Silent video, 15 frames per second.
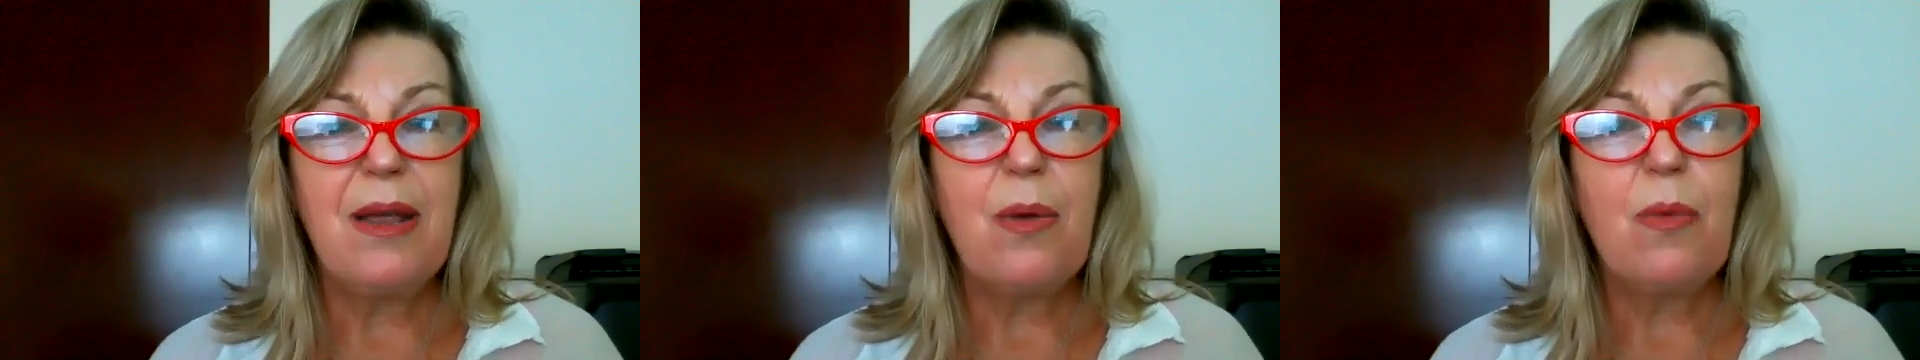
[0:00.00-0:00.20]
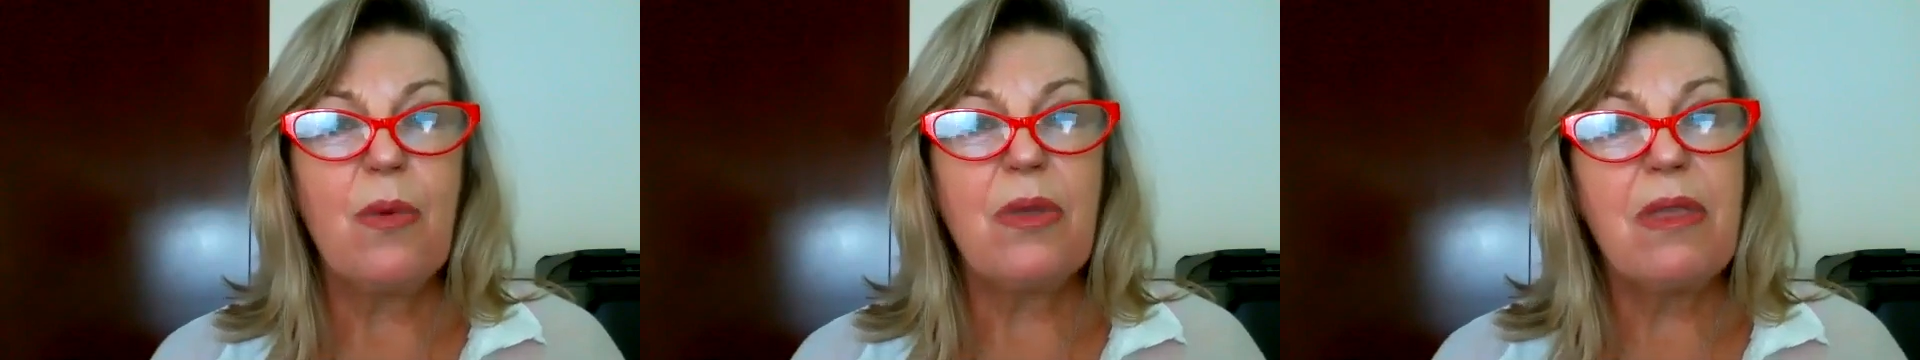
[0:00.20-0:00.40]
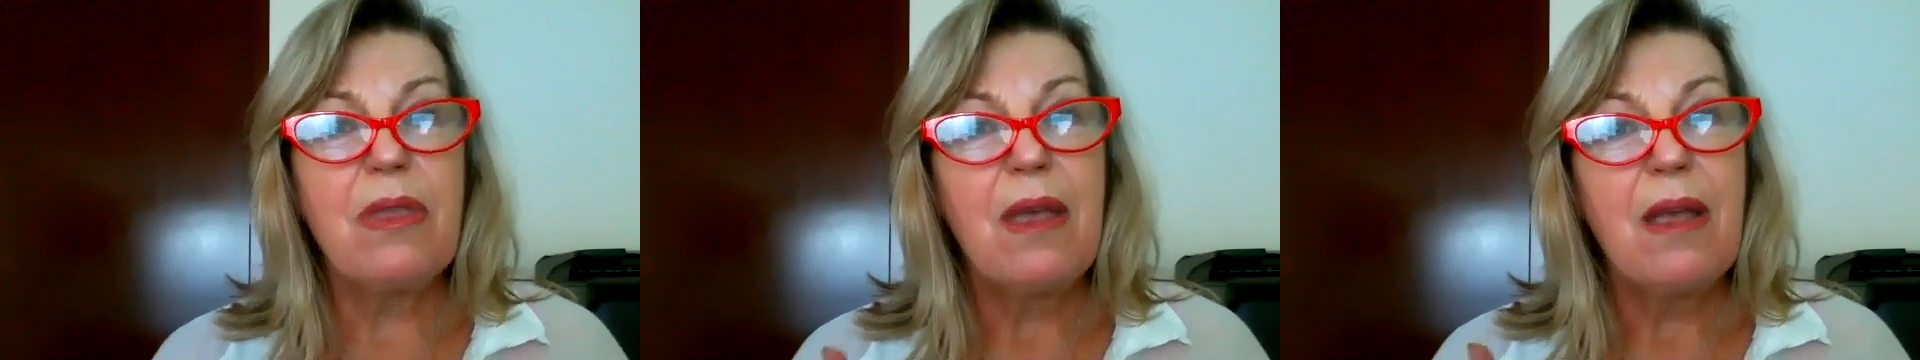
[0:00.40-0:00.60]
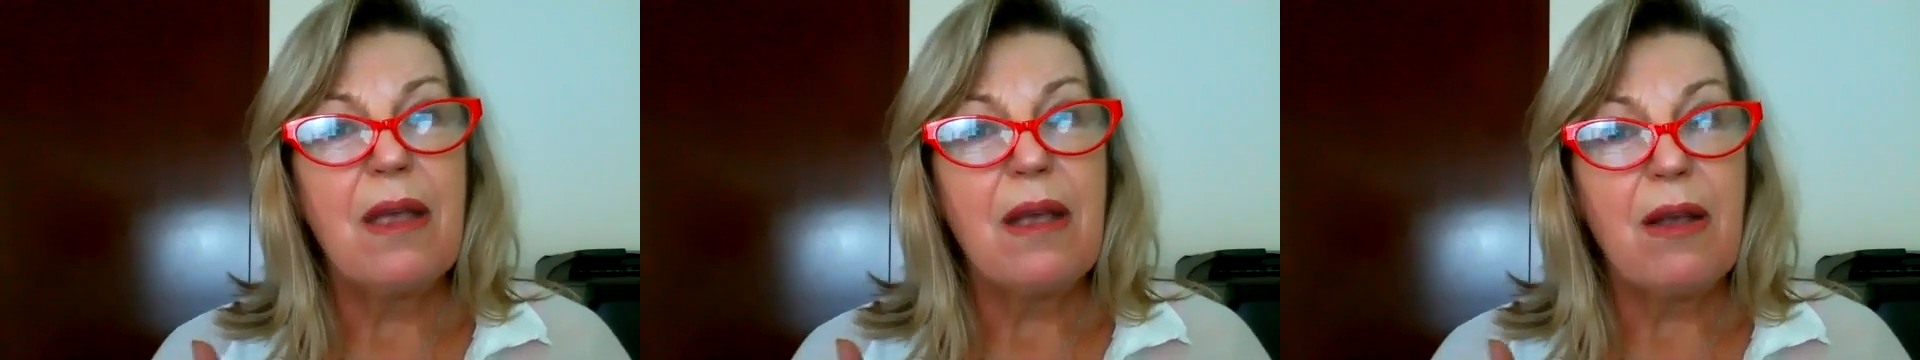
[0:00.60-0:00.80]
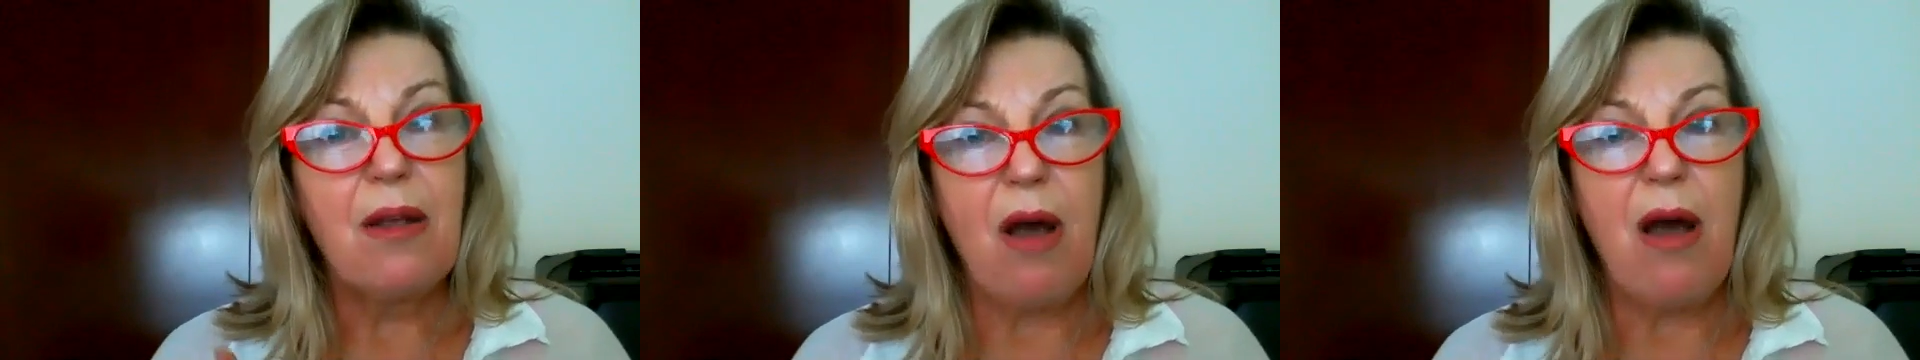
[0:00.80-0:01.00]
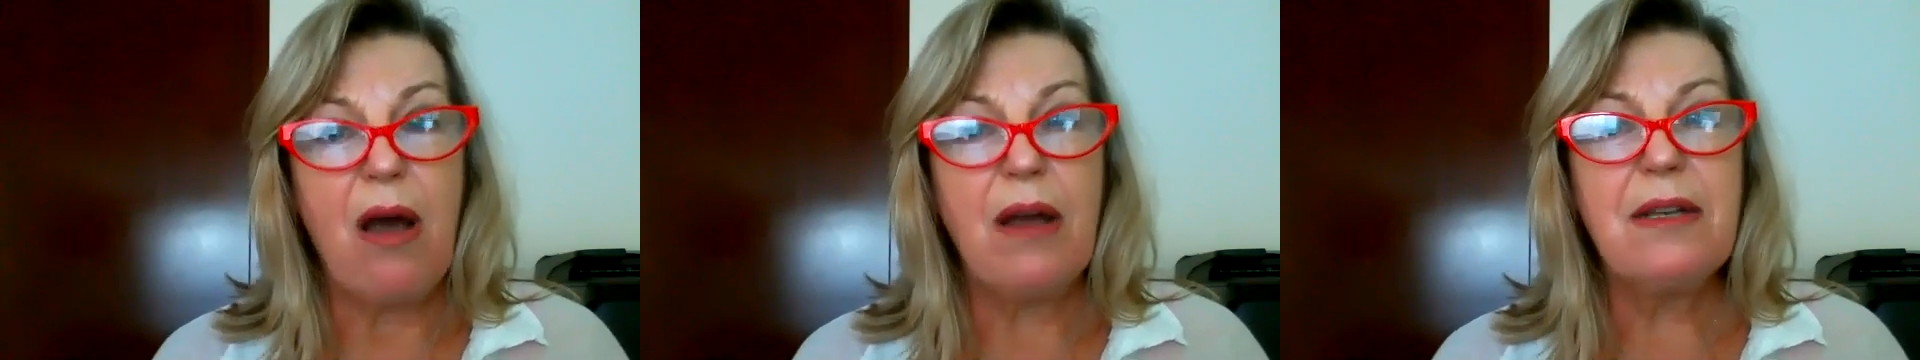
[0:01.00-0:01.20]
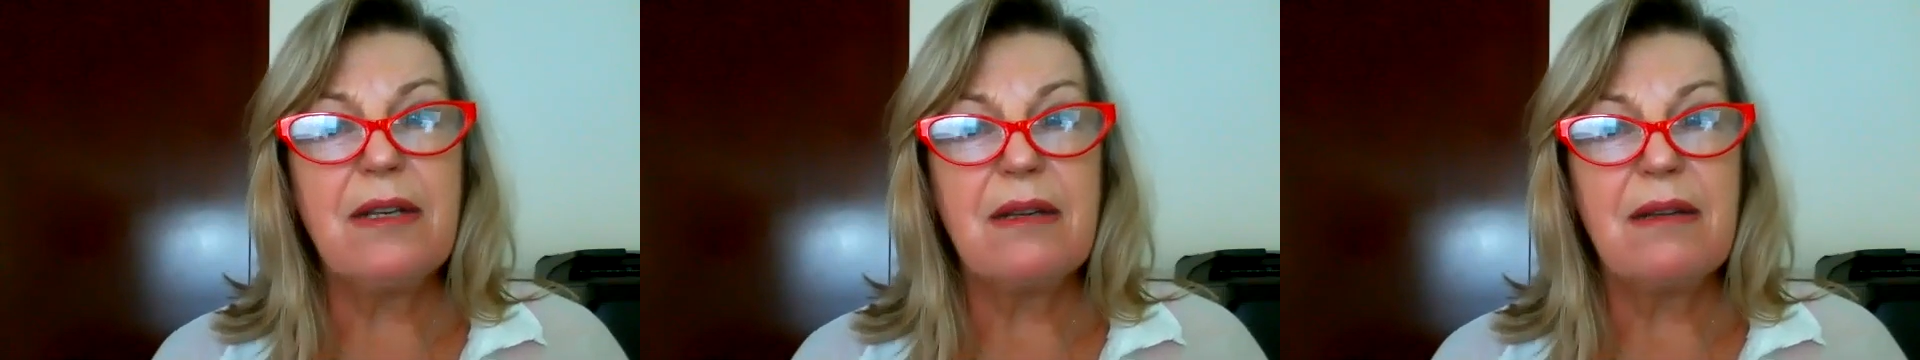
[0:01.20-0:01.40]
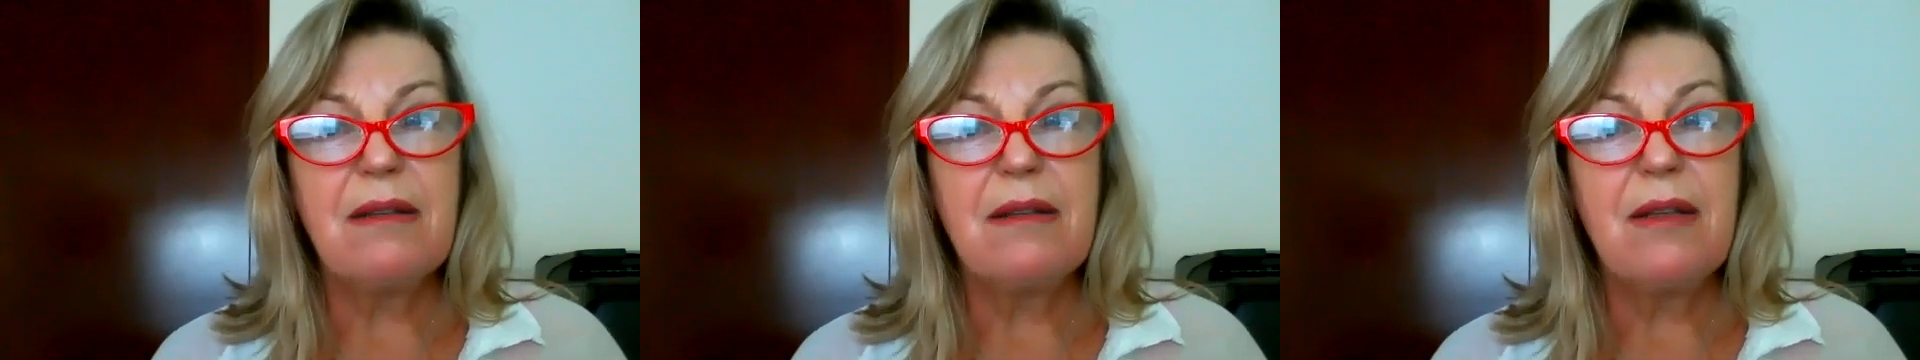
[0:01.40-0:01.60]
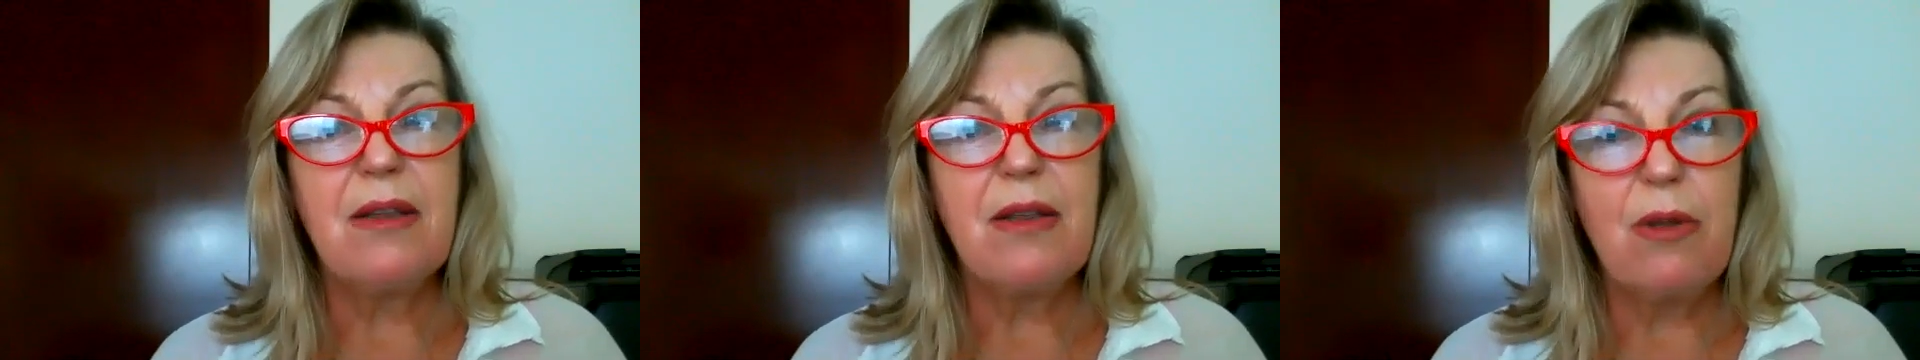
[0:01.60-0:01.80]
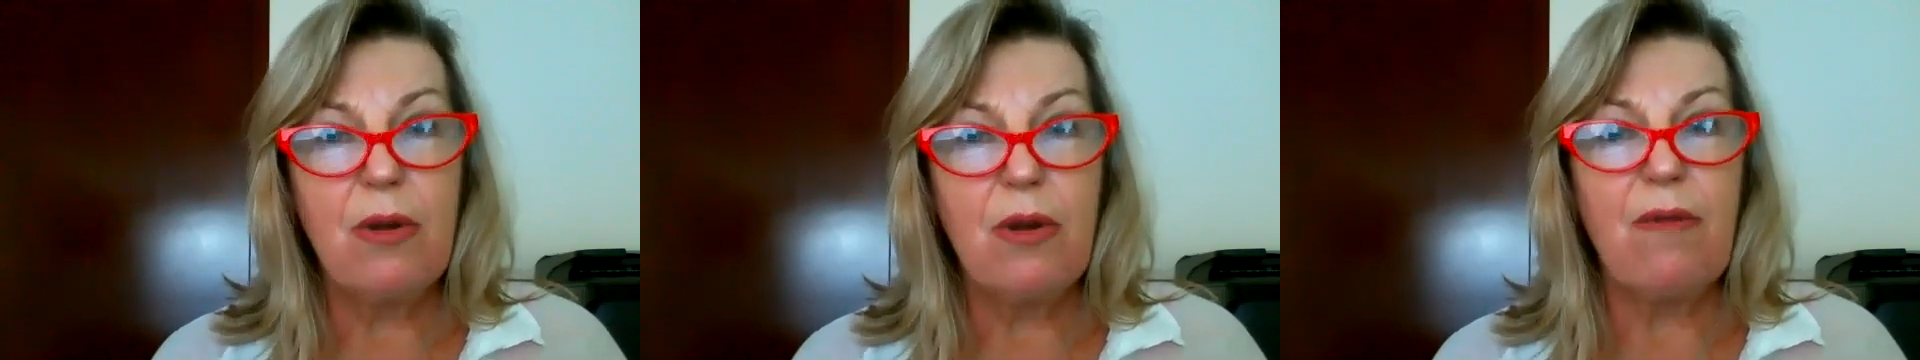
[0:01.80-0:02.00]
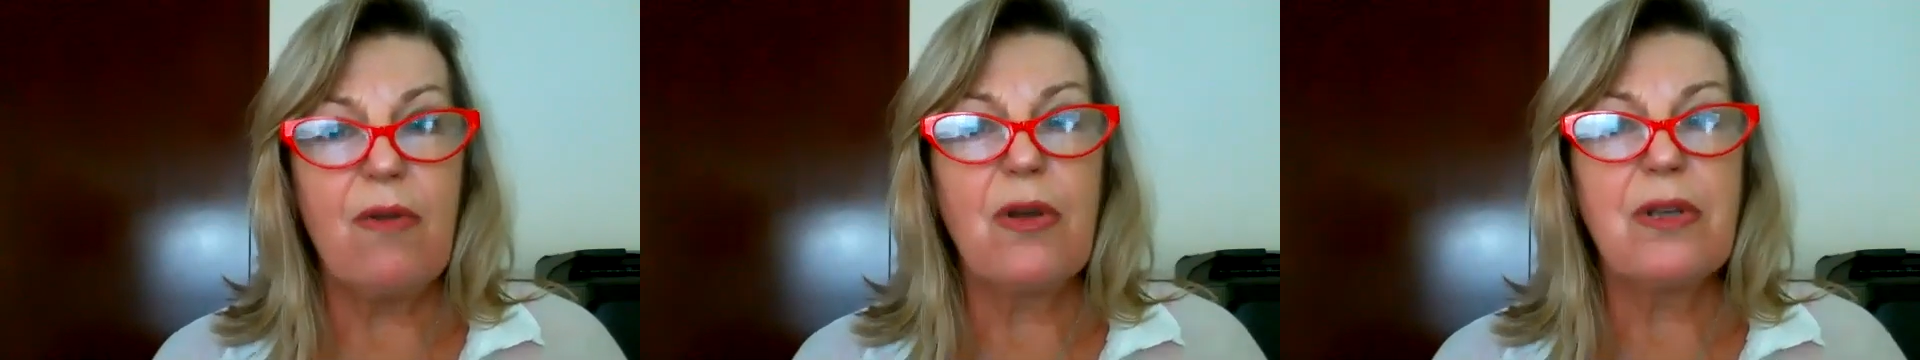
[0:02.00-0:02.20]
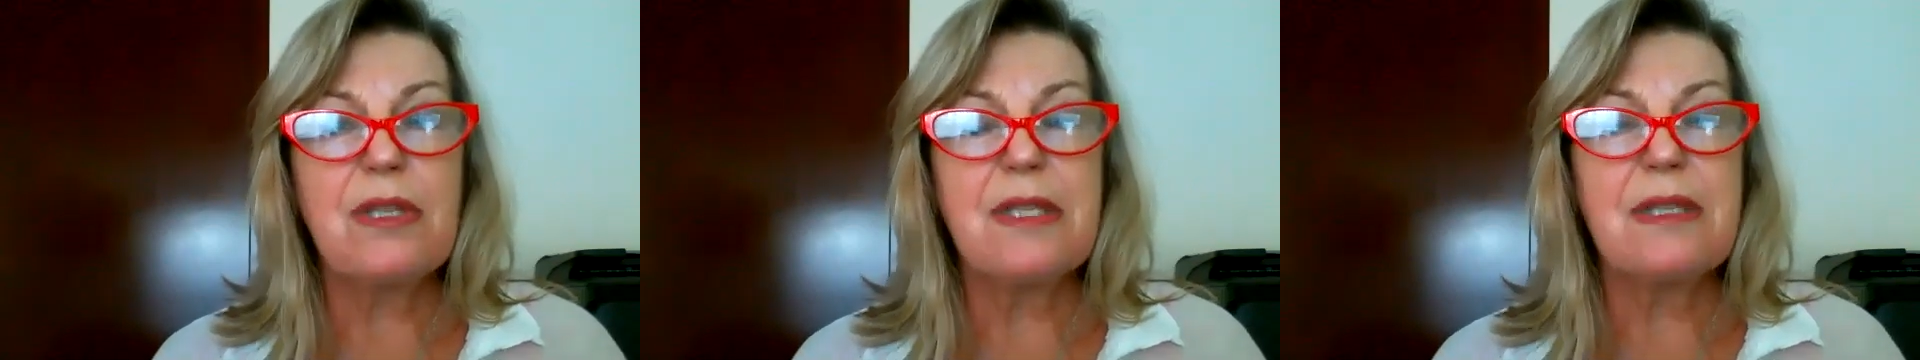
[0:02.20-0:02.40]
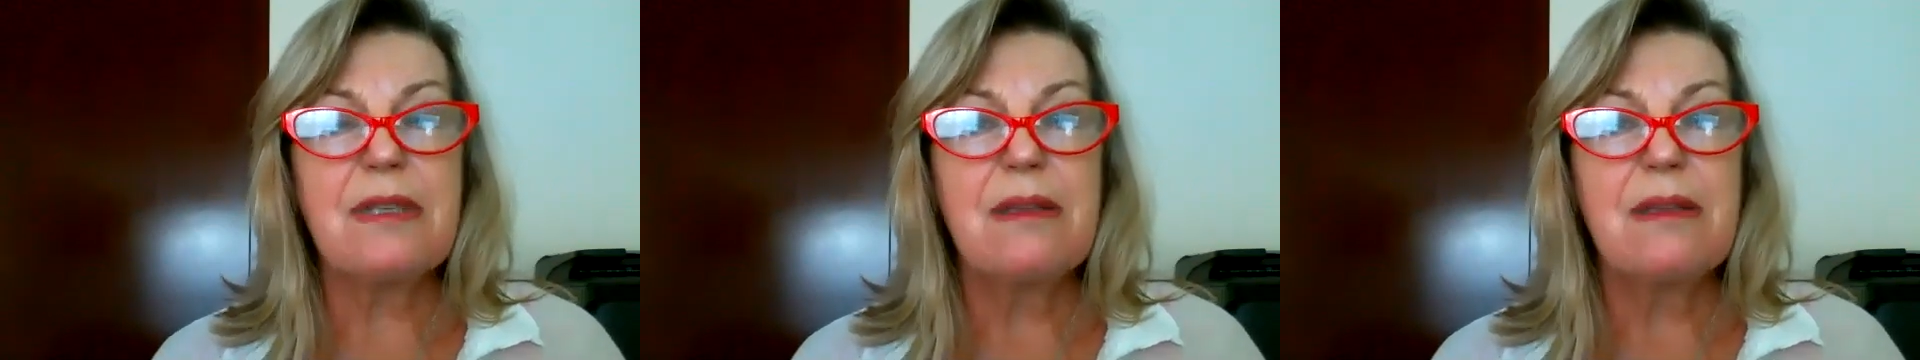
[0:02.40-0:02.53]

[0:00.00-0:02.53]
with God, universe,